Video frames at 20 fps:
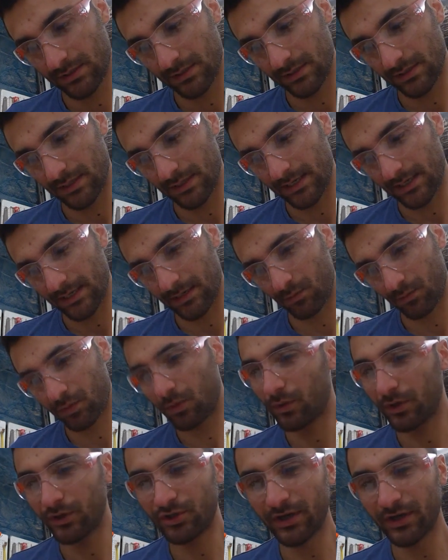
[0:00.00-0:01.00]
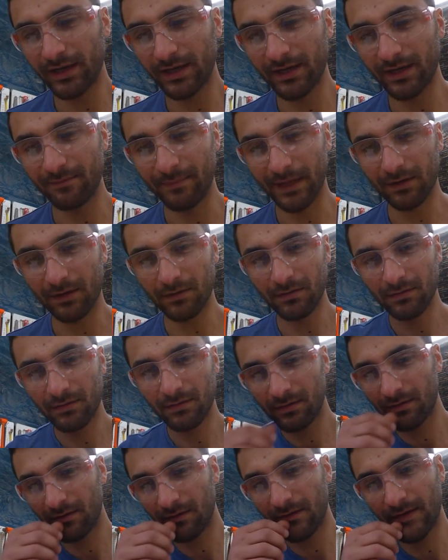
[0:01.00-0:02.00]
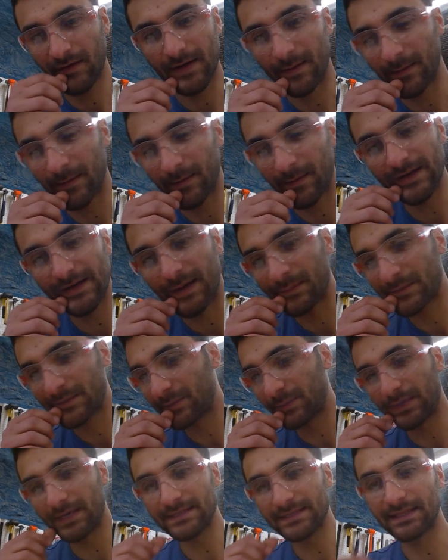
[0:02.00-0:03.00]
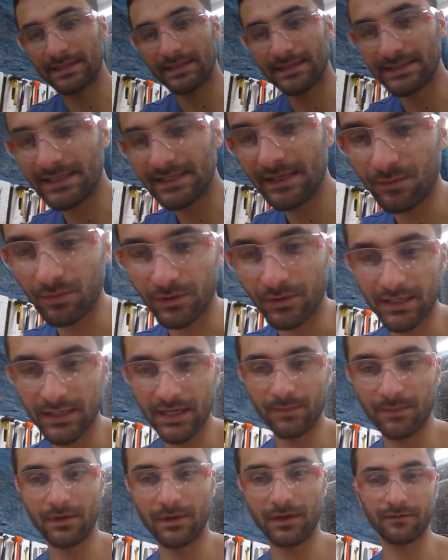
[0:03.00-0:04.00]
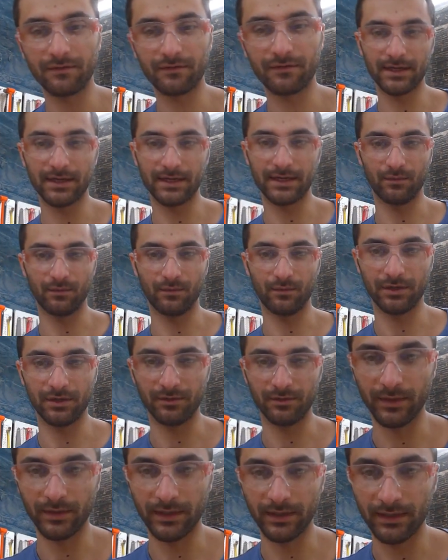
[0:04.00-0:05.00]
were you trying to cut metal? I'm surprised that the teeth would come off cutting wood, but